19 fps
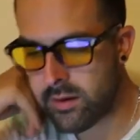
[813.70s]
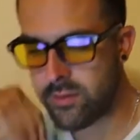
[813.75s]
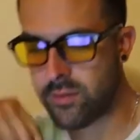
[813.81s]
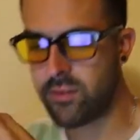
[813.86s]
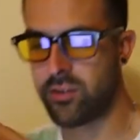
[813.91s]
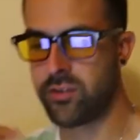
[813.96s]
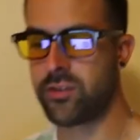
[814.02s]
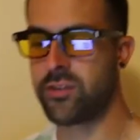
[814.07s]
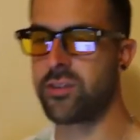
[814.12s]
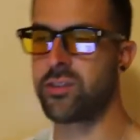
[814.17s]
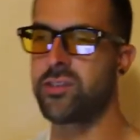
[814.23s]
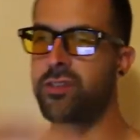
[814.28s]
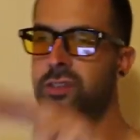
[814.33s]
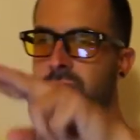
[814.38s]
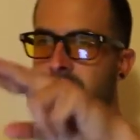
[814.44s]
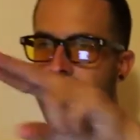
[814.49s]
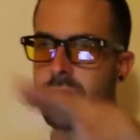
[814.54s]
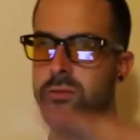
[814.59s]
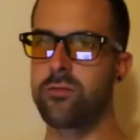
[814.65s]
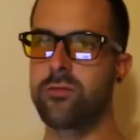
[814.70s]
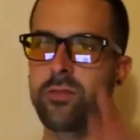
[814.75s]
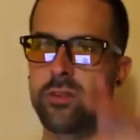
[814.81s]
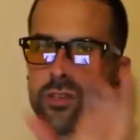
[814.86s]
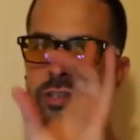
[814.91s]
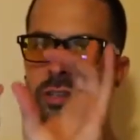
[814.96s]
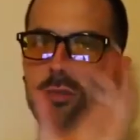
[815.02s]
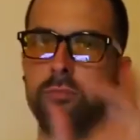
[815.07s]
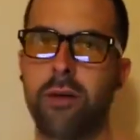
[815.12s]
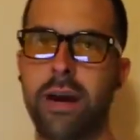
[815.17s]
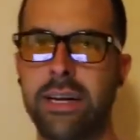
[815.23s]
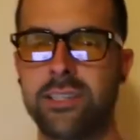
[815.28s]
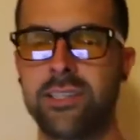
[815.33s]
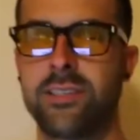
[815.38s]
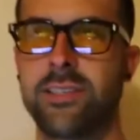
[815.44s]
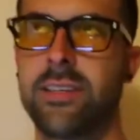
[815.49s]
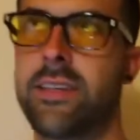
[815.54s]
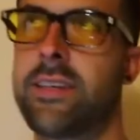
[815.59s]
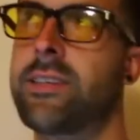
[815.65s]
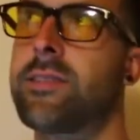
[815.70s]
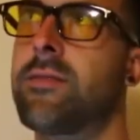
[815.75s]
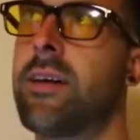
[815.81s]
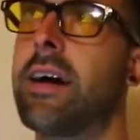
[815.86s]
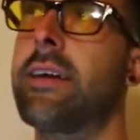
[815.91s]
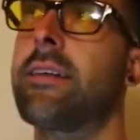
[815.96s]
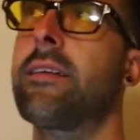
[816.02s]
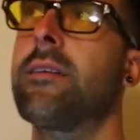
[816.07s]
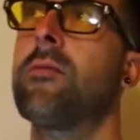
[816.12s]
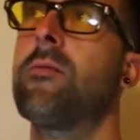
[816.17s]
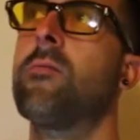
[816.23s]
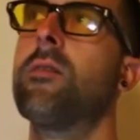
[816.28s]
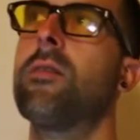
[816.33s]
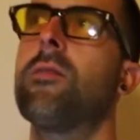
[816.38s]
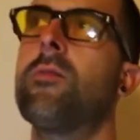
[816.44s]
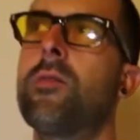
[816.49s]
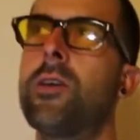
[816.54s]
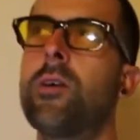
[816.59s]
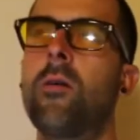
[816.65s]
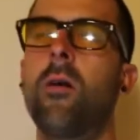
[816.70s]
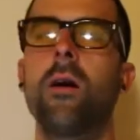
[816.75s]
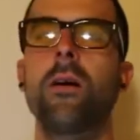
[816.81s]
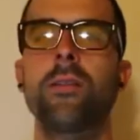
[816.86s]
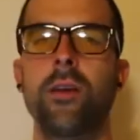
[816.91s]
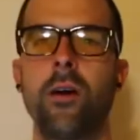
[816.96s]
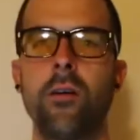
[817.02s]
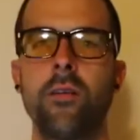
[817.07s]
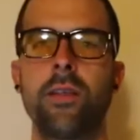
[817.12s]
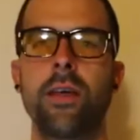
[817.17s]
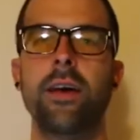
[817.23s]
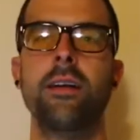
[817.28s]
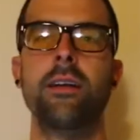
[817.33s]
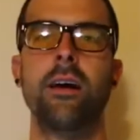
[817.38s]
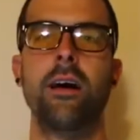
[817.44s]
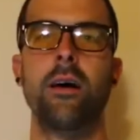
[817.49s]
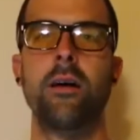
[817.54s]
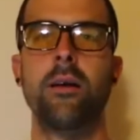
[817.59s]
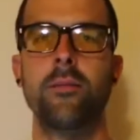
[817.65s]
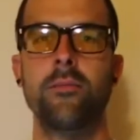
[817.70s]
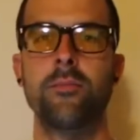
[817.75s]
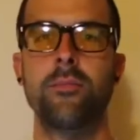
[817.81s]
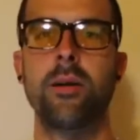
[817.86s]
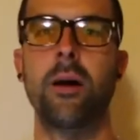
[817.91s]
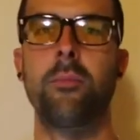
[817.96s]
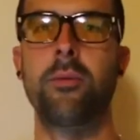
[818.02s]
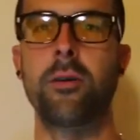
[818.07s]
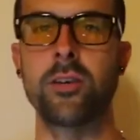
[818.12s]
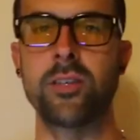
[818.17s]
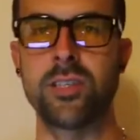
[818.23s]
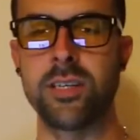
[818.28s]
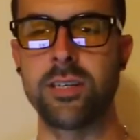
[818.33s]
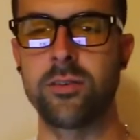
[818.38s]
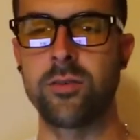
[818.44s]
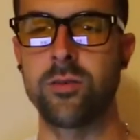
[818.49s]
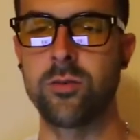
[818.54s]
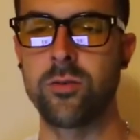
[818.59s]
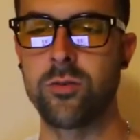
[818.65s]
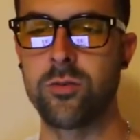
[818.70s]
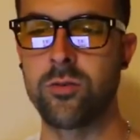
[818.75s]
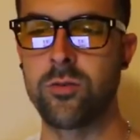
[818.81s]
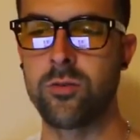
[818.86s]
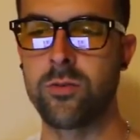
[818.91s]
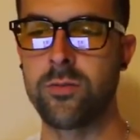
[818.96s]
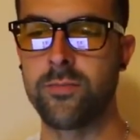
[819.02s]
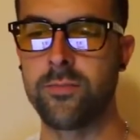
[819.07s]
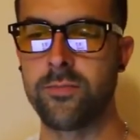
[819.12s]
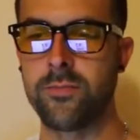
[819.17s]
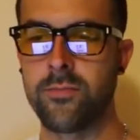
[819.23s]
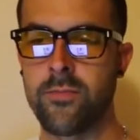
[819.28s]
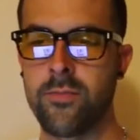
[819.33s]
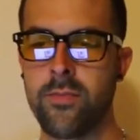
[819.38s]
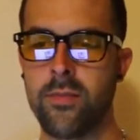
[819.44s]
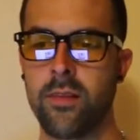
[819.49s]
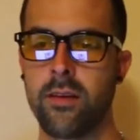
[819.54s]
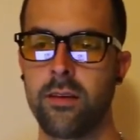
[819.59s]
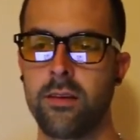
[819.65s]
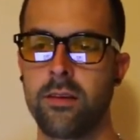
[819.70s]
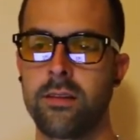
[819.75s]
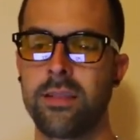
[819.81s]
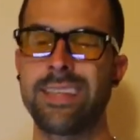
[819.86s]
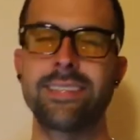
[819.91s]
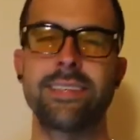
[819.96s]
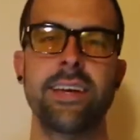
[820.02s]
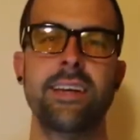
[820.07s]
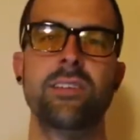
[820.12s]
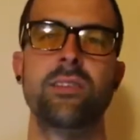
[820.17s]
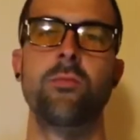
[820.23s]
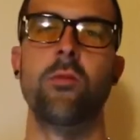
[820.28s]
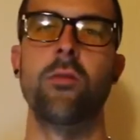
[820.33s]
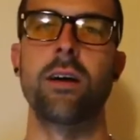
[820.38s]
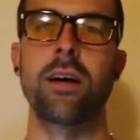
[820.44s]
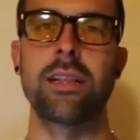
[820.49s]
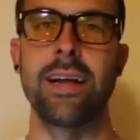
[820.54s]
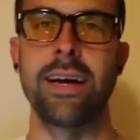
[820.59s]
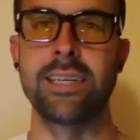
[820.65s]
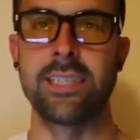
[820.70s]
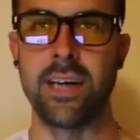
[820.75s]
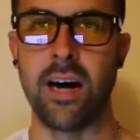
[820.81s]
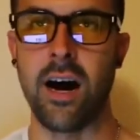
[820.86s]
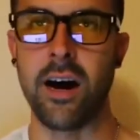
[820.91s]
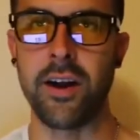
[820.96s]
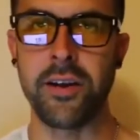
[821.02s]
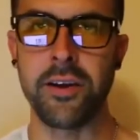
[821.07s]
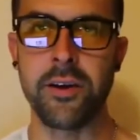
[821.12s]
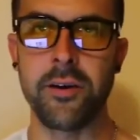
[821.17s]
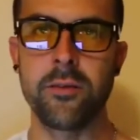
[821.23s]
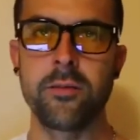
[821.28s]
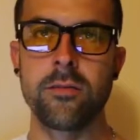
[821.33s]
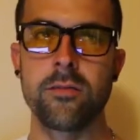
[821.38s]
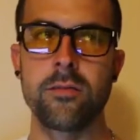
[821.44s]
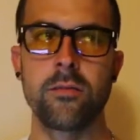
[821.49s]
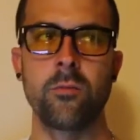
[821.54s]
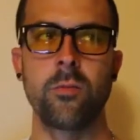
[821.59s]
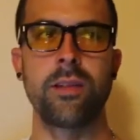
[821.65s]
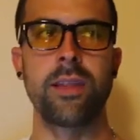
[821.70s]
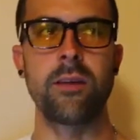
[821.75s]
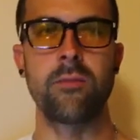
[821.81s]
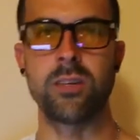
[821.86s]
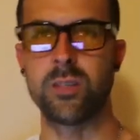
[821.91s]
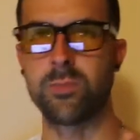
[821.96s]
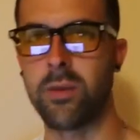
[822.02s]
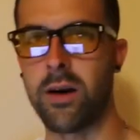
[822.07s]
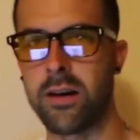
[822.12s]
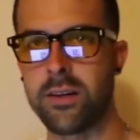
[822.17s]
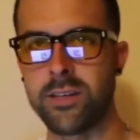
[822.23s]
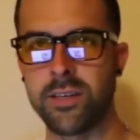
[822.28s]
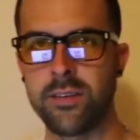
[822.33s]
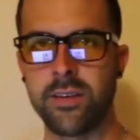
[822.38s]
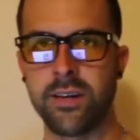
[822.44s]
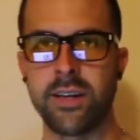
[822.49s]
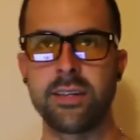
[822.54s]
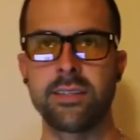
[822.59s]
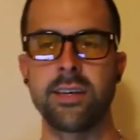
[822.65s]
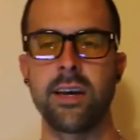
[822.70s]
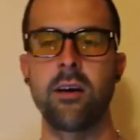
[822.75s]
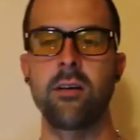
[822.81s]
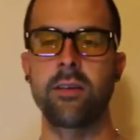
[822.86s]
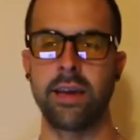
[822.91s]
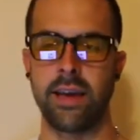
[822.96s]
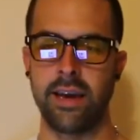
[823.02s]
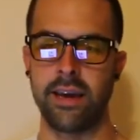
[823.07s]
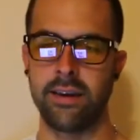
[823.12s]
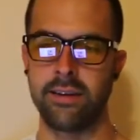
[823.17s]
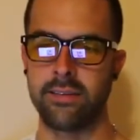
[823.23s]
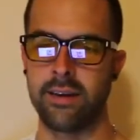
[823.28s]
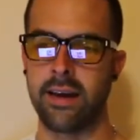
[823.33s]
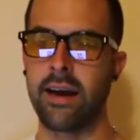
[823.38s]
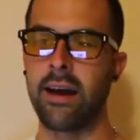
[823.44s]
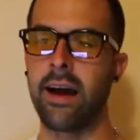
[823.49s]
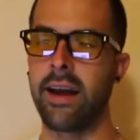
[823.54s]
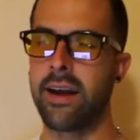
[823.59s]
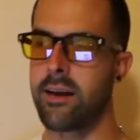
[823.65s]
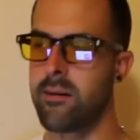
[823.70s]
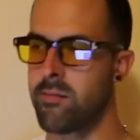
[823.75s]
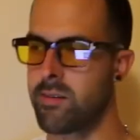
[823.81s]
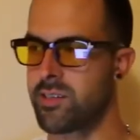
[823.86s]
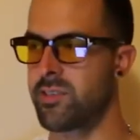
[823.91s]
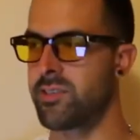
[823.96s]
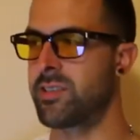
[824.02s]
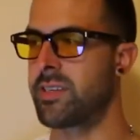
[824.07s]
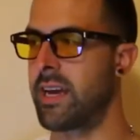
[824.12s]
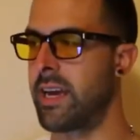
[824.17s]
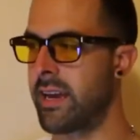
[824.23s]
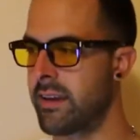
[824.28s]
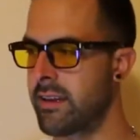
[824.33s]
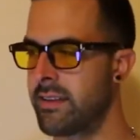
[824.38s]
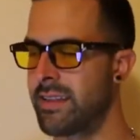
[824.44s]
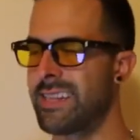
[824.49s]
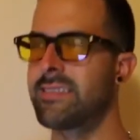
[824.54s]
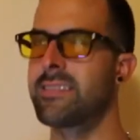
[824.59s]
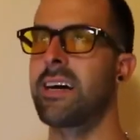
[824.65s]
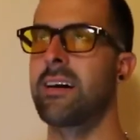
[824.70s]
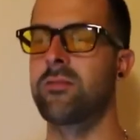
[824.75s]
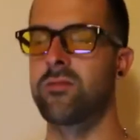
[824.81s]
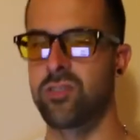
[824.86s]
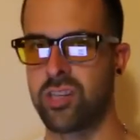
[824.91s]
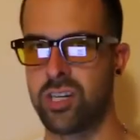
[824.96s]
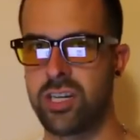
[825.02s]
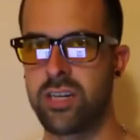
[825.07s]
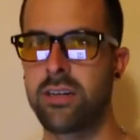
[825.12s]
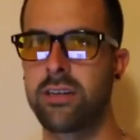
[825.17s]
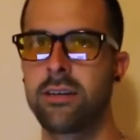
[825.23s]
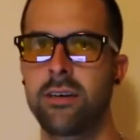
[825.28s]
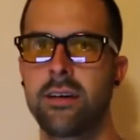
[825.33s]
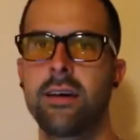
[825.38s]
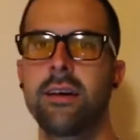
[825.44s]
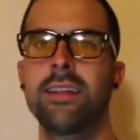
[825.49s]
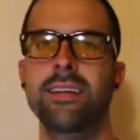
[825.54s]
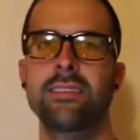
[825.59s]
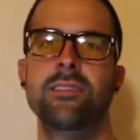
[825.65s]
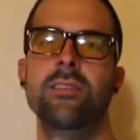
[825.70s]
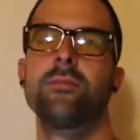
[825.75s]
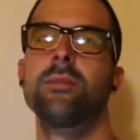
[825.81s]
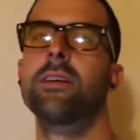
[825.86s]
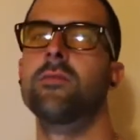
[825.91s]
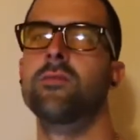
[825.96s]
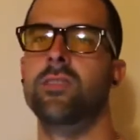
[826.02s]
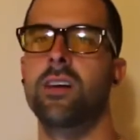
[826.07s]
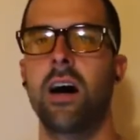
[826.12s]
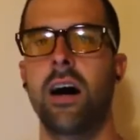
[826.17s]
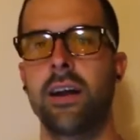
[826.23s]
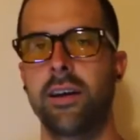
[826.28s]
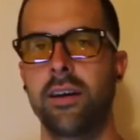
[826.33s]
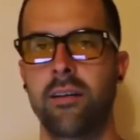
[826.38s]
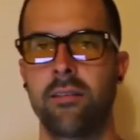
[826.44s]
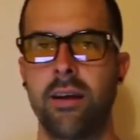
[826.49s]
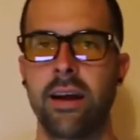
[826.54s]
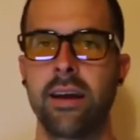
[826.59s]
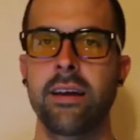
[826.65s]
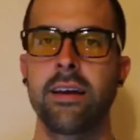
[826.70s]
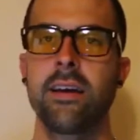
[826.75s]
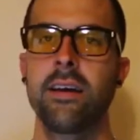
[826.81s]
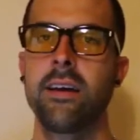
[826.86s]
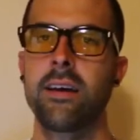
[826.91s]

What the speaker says: There's two branches to this, right? You all know that a person who, let's say, is more inclined to audio, when they respond to you, they're going to say, okay, I hear what you're saying. That sounds good. That's somebody who's audio, right?